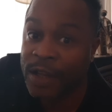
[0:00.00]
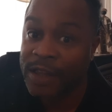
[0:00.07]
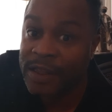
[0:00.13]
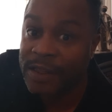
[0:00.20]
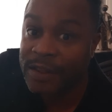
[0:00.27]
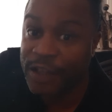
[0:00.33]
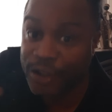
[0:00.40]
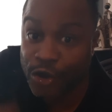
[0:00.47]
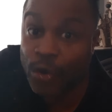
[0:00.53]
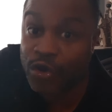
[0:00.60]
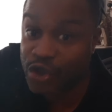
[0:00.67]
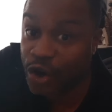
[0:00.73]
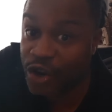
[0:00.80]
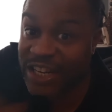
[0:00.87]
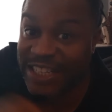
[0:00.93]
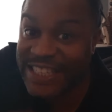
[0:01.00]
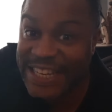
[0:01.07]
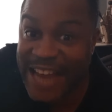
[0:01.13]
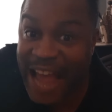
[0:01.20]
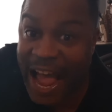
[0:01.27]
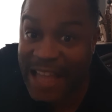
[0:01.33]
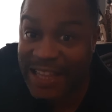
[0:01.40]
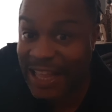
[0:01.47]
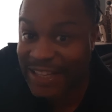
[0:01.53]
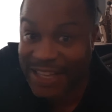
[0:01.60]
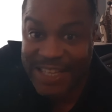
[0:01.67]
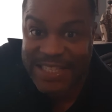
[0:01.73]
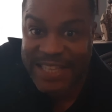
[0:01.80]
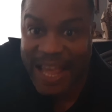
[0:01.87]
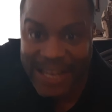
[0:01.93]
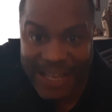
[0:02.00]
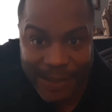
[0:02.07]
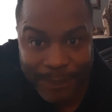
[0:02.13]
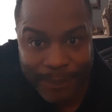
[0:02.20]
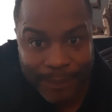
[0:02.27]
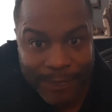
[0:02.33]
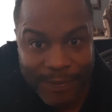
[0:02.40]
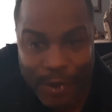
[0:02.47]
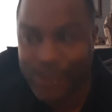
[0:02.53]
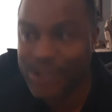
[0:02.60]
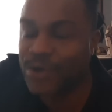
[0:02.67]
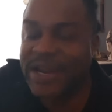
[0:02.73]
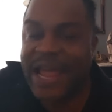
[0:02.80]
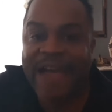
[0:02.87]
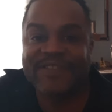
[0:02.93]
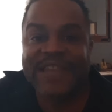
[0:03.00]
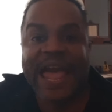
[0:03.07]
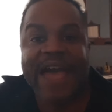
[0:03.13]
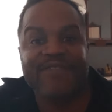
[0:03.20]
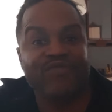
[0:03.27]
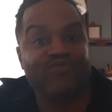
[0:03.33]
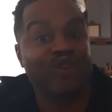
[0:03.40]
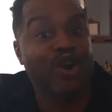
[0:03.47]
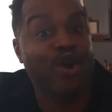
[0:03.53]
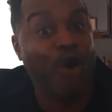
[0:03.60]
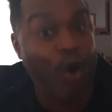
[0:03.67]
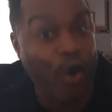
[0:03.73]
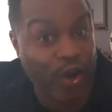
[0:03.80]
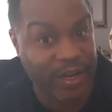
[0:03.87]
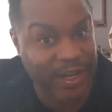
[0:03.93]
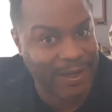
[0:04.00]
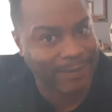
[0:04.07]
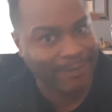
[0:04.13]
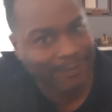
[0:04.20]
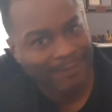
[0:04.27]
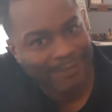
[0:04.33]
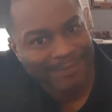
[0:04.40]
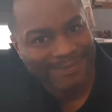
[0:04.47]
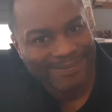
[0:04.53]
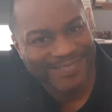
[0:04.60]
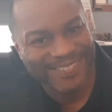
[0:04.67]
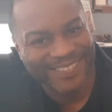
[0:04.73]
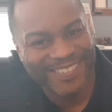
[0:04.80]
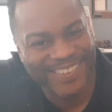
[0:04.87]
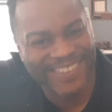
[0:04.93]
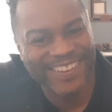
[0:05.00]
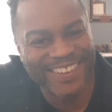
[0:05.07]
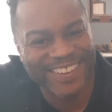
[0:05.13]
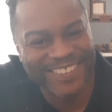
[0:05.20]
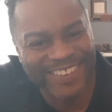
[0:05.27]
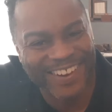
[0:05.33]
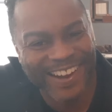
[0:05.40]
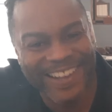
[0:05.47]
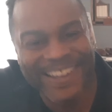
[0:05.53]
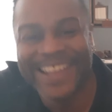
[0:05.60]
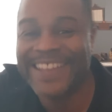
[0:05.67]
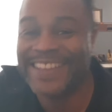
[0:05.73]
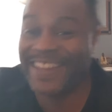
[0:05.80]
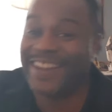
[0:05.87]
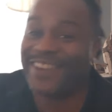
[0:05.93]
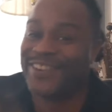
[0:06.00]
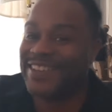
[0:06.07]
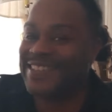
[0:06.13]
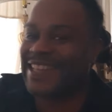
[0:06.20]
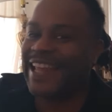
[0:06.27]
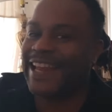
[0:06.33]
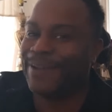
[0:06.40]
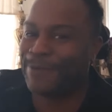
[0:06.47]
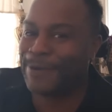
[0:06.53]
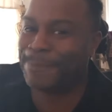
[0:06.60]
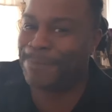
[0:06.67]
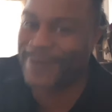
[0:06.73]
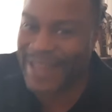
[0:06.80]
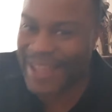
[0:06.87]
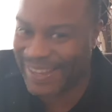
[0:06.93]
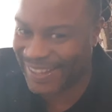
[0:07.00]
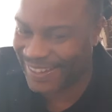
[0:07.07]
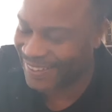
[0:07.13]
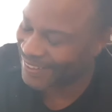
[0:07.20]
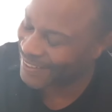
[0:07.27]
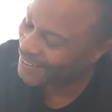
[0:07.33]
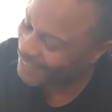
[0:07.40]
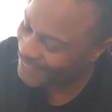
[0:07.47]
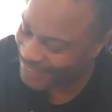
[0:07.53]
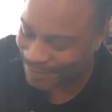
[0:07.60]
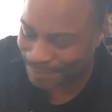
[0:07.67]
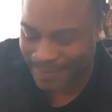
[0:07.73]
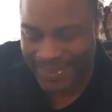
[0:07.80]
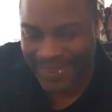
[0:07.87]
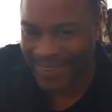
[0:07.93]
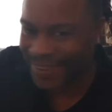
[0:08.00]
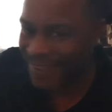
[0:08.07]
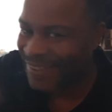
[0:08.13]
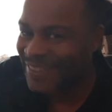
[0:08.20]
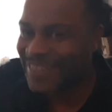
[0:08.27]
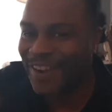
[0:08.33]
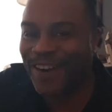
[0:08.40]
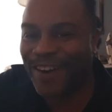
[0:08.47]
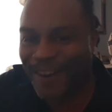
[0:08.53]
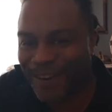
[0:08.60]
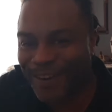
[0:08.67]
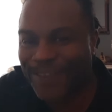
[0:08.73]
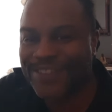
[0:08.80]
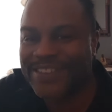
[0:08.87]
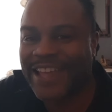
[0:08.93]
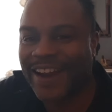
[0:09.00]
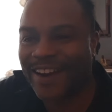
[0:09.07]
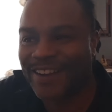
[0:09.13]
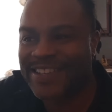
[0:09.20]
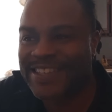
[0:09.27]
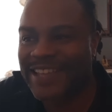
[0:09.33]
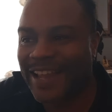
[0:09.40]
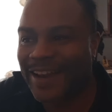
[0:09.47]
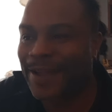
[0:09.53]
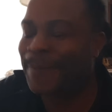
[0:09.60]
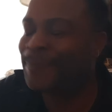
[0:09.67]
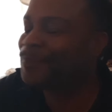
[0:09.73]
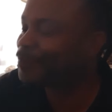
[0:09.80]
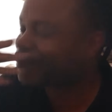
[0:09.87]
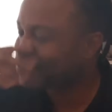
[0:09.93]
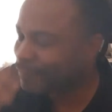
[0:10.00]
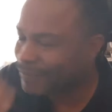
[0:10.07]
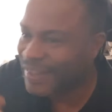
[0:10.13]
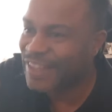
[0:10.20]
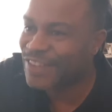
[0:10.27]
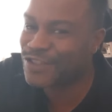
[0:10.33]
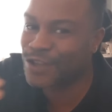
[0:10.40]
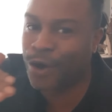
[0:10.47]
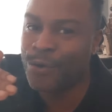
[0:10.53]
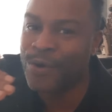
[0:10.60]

The Dukes are going to deny that they said it. So he's going to have it recorded. Right? Then they're going to say they were playing. The hurdles that are set up. So